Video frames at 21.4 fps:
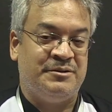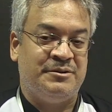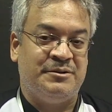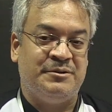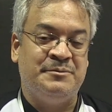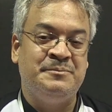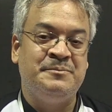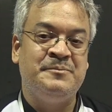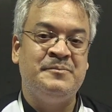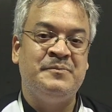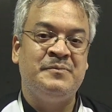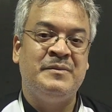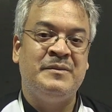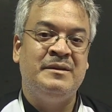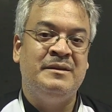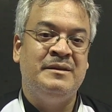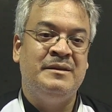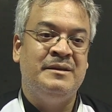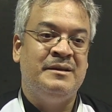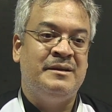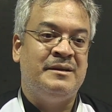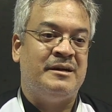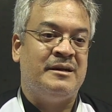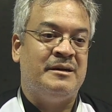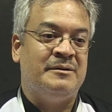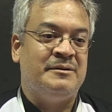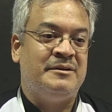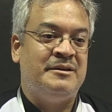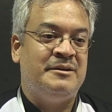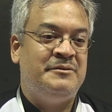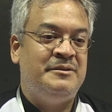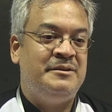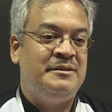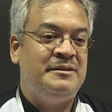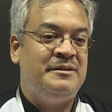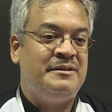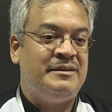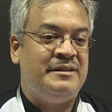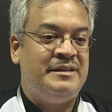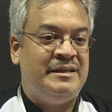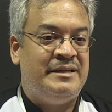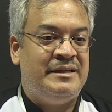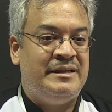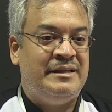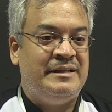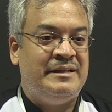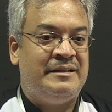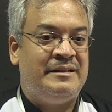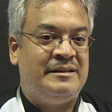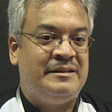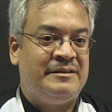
You know, given the